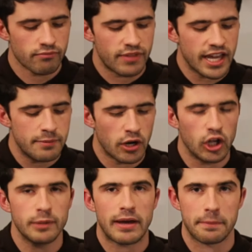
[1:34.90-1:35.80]
they had been
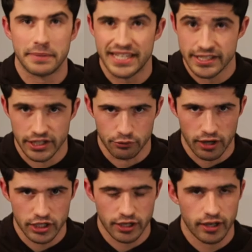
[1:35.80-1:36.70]
all about appeasing
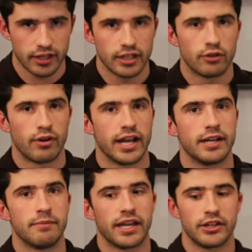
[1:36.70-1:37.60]
Russia,
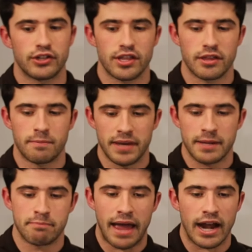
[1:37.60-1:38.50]
right? Making sure that the
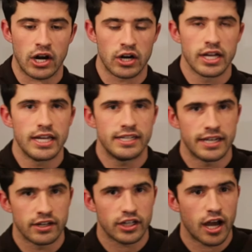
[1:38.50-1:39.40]
big bear
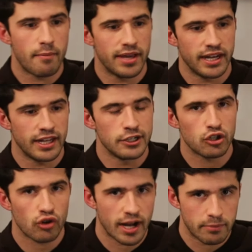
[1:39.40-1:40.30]
didn't come in and
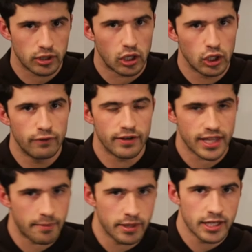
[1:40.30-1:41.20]
trample all over
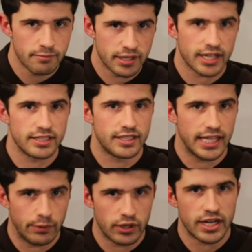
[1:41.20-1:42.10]
them because
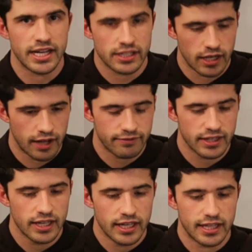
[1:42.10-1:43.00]
they were nice enough.
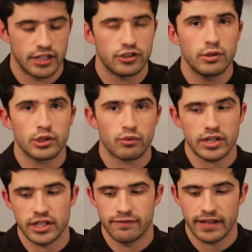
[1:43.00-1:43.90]
And then as soon as
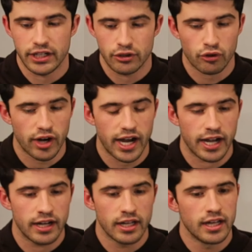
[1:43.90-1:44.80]
Russia invaded
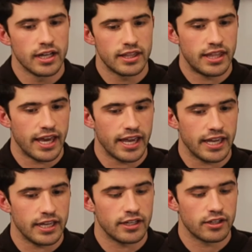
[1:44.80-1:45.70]
Ukraine,
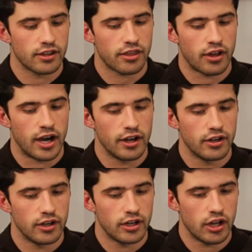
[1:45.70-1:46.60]
they thought,
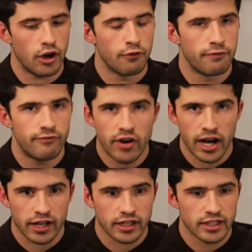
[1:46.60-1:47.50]
oh,
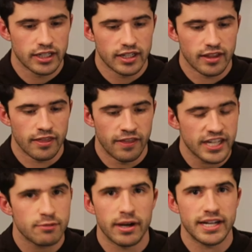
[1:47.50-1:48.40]
fuck,
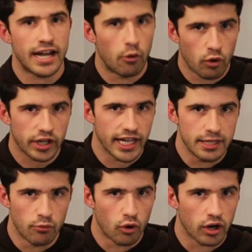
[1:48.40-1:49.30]
this might not work
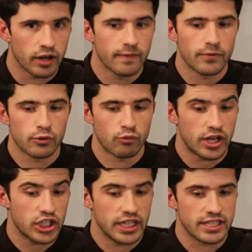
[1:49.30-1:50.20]
anymore.
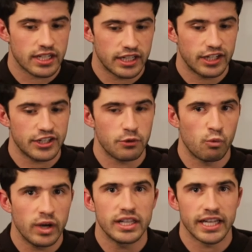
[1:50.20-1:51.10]
Russia is clearly
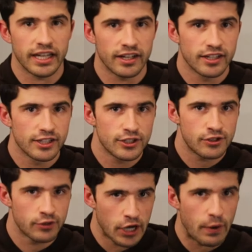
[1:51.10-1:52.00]
willing
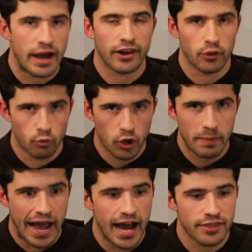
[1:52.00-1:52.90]
to go out on the
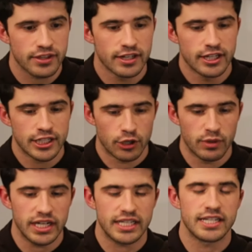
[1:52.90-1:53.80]
warpath, so
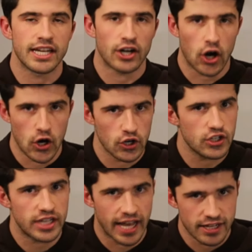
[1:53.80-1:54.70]
we need to take a harder
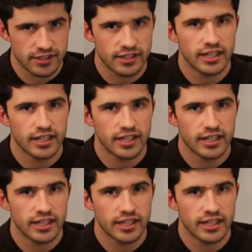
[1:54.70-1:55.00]
stance